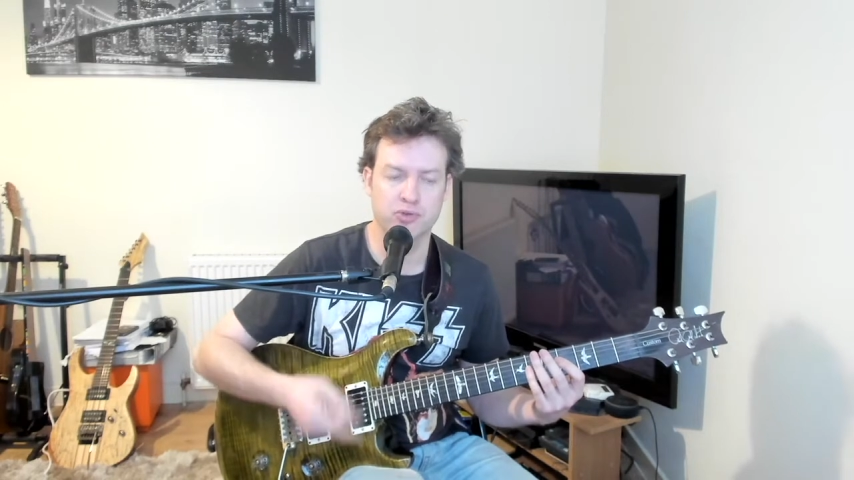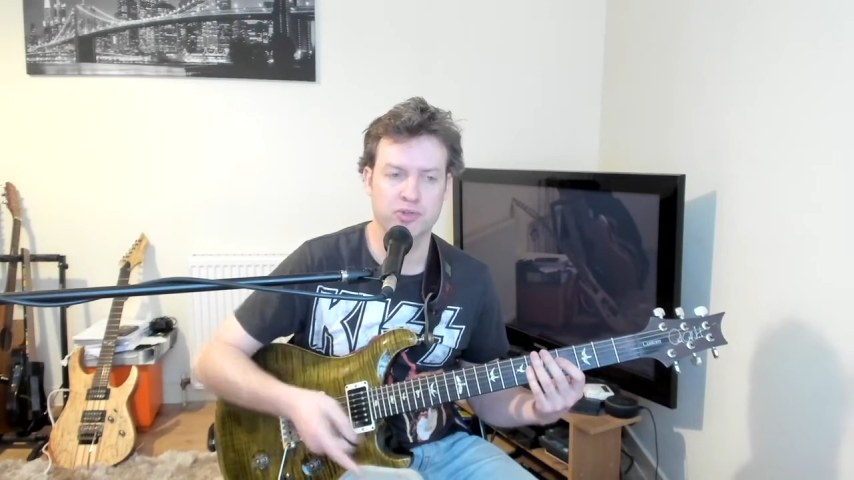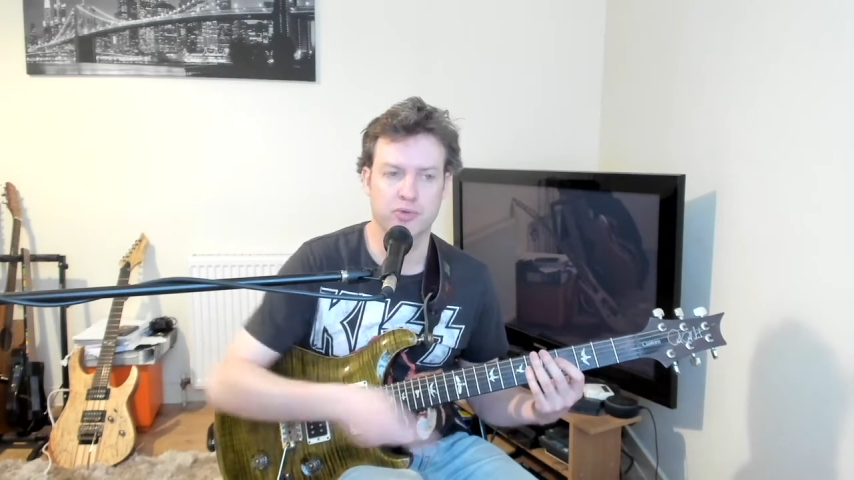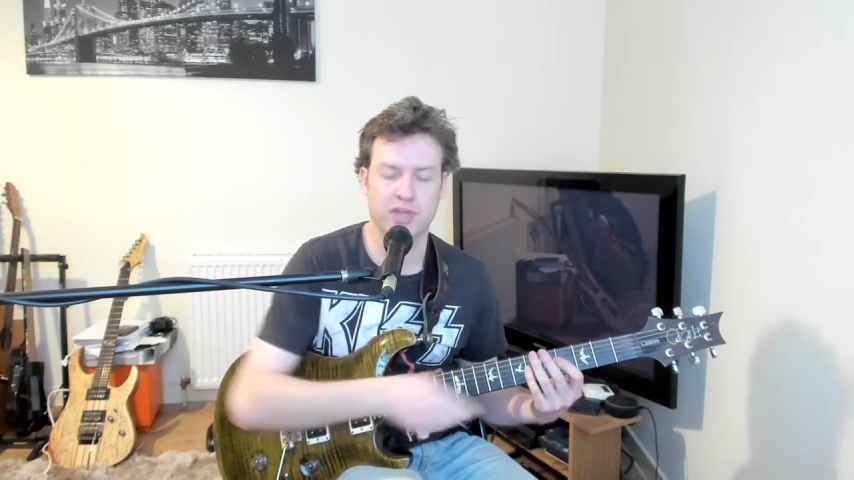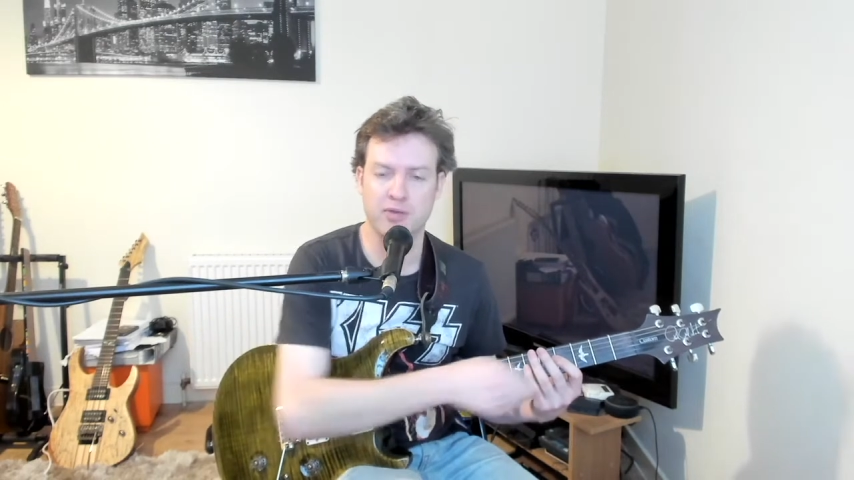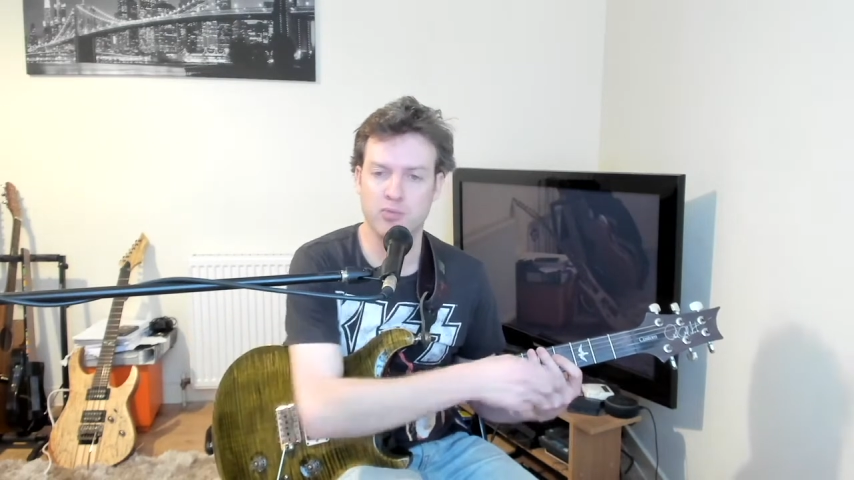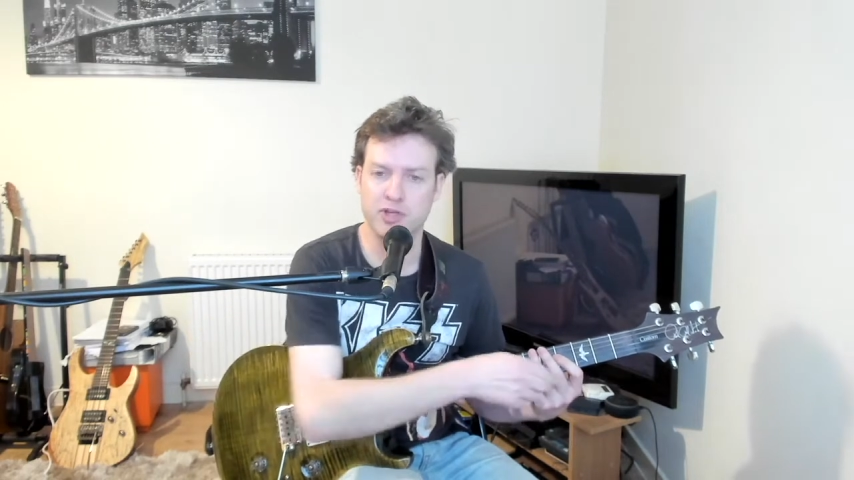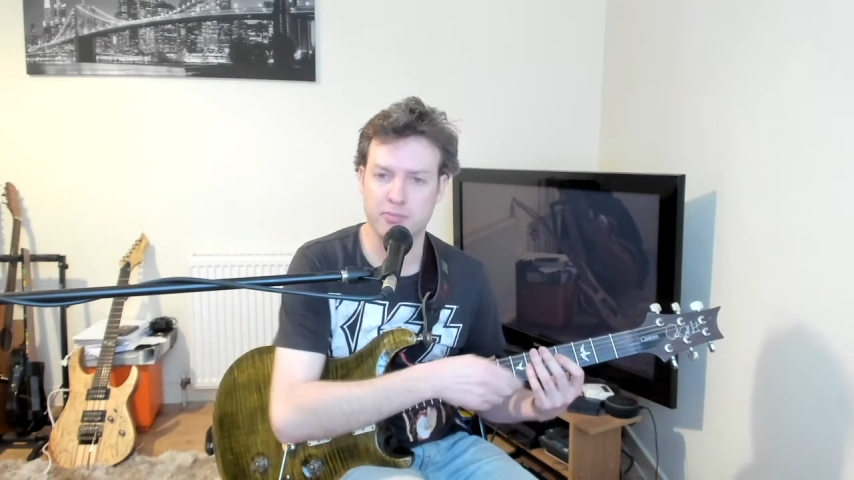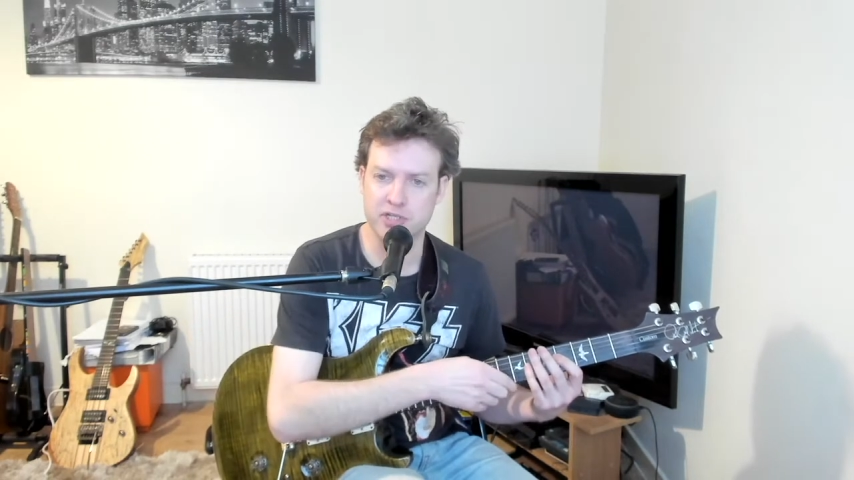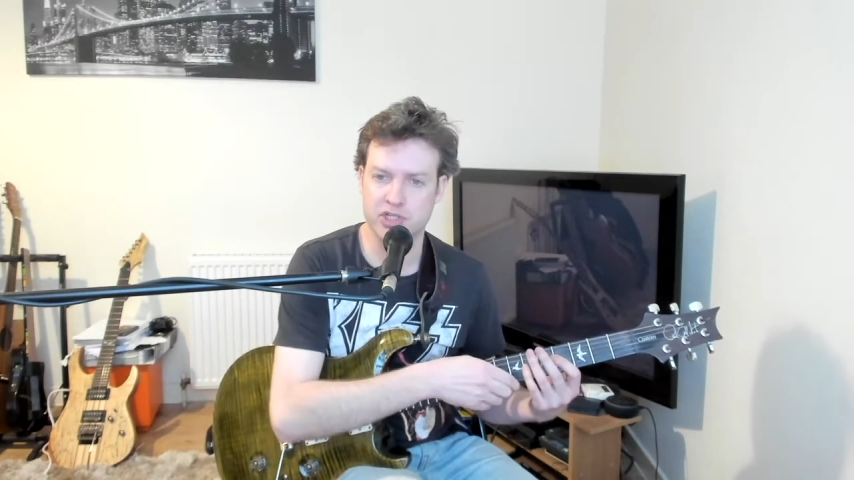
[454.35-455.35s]
So then when your
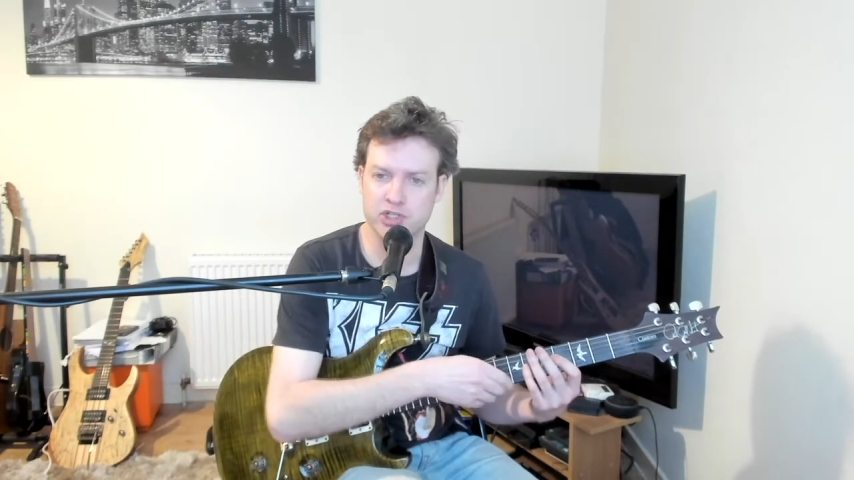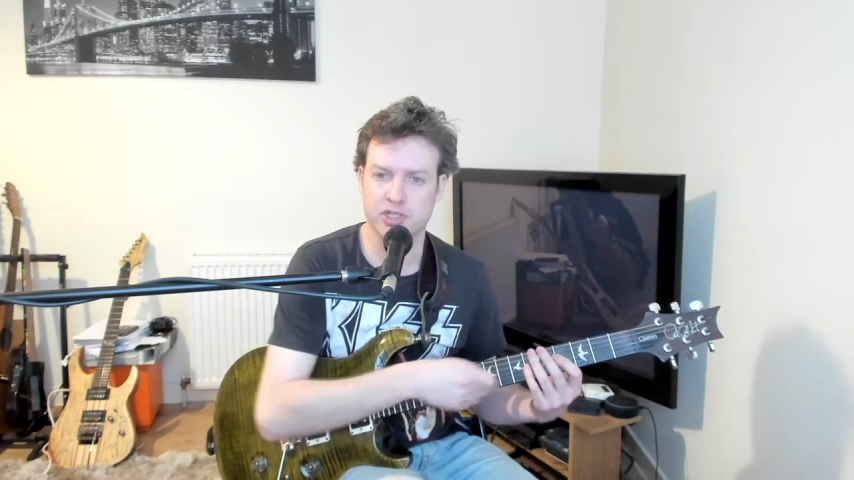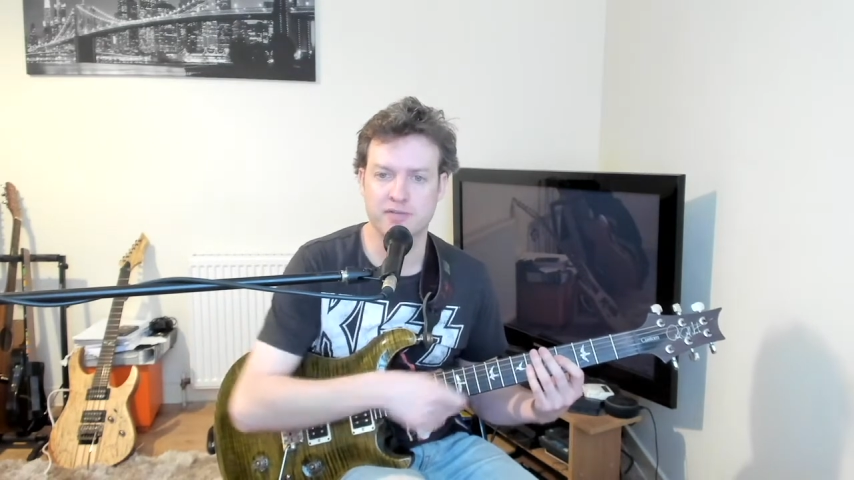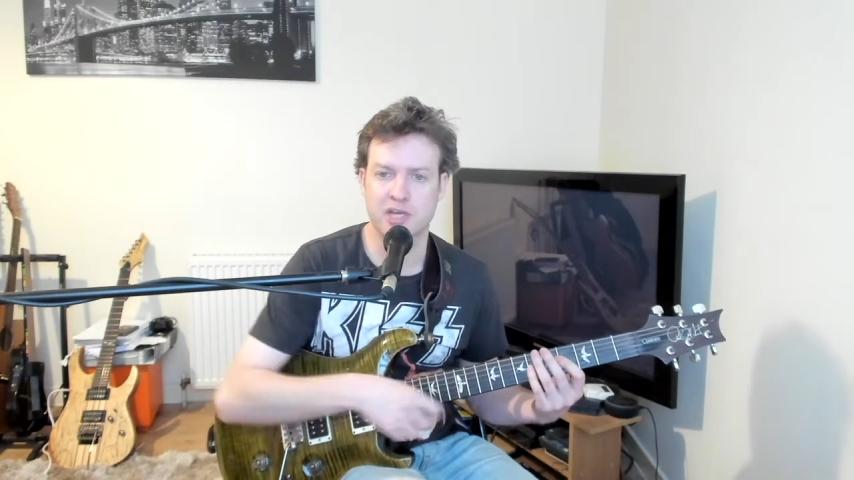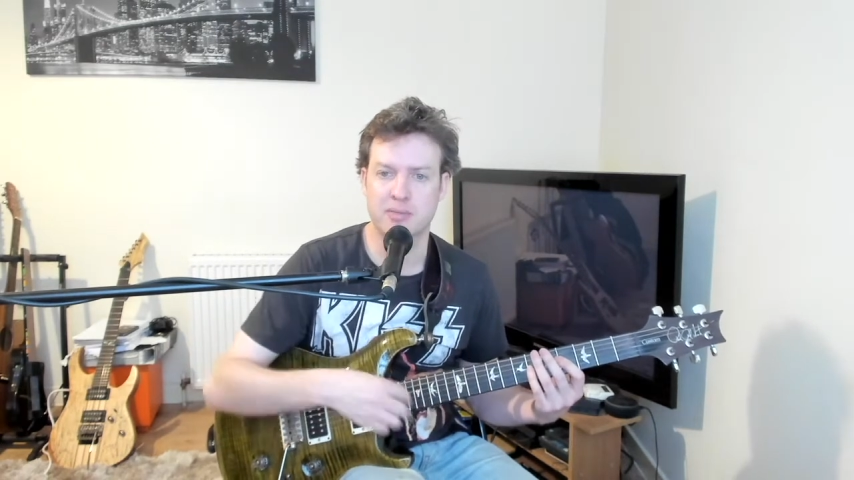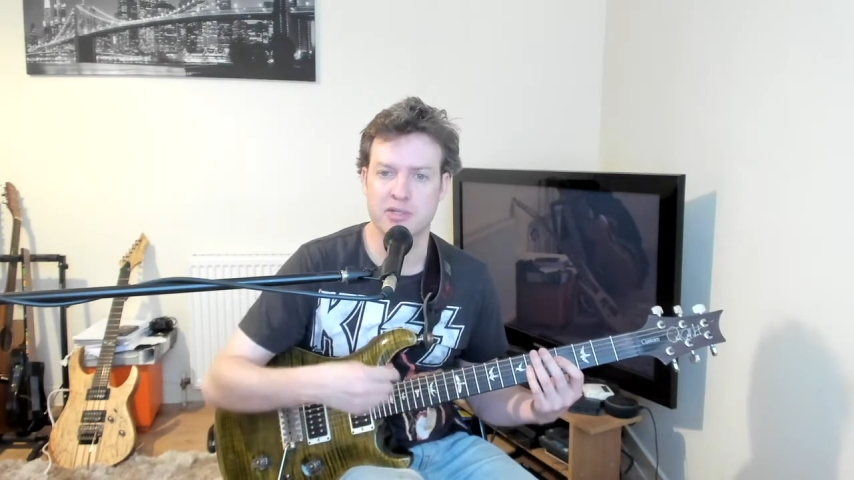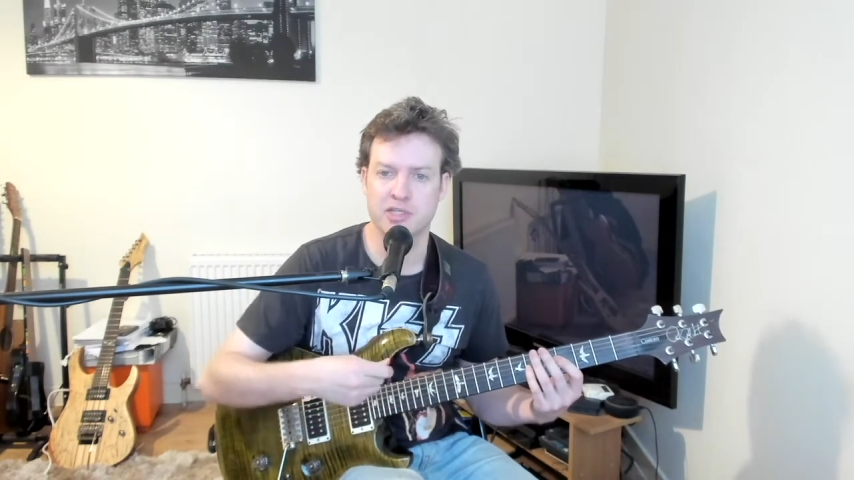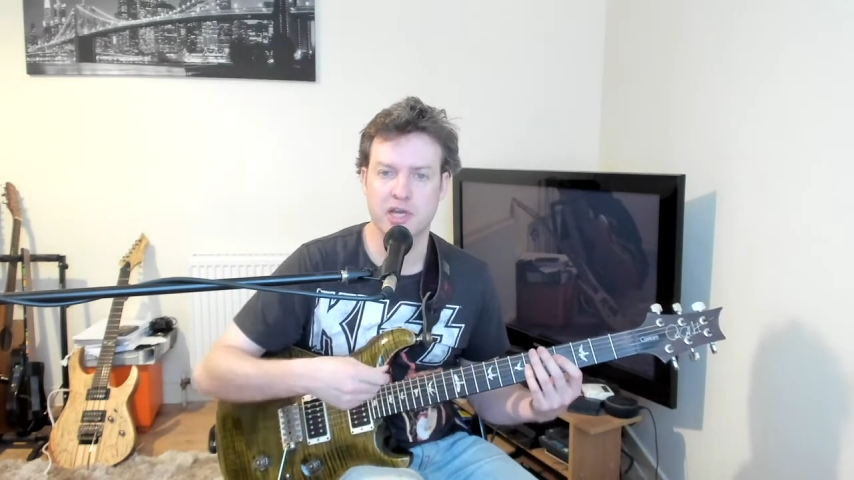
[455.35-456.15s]
position shift happens,